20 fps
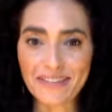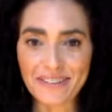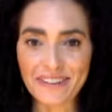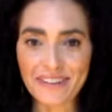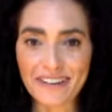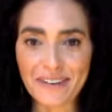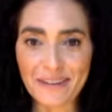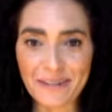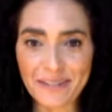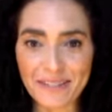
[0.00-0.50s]
And I
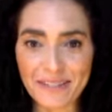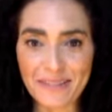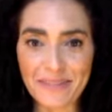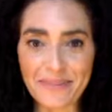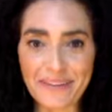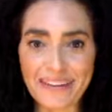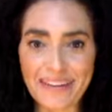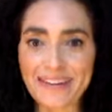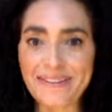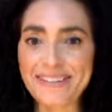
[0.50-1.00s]
know what right.
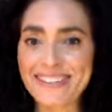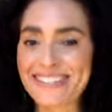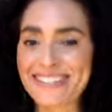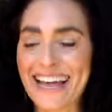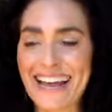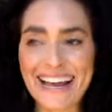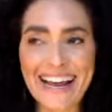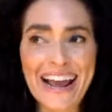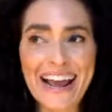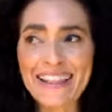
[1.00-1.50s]
you, it
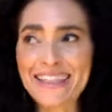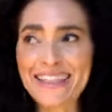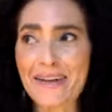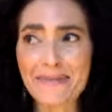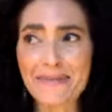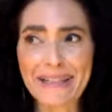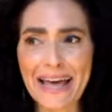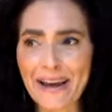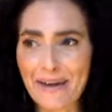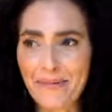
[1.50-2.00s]
was like,
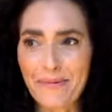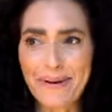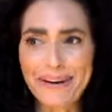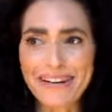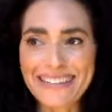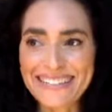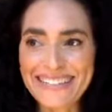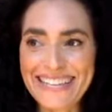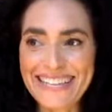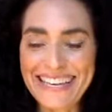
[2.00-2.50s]
they were like,
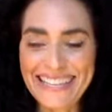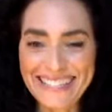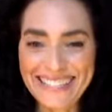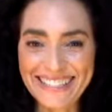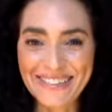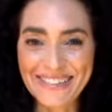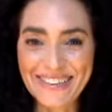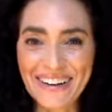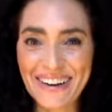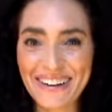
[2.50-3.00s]
what is
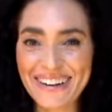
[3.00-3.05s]
this? You know,